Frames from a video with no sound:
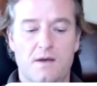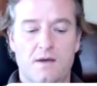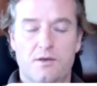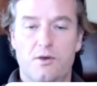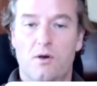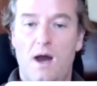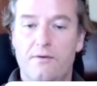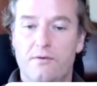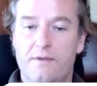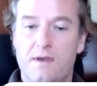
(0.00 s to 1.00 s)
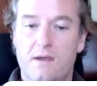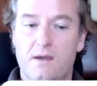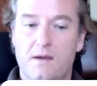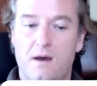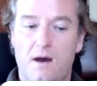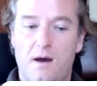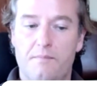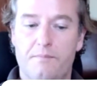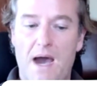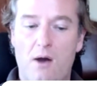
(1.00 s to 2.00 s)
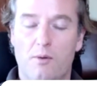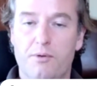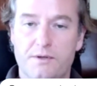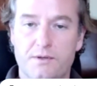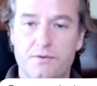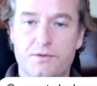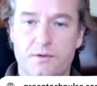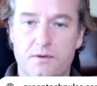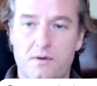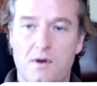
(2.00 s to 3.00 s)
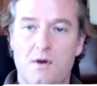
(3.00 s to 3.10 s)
you're either the power producer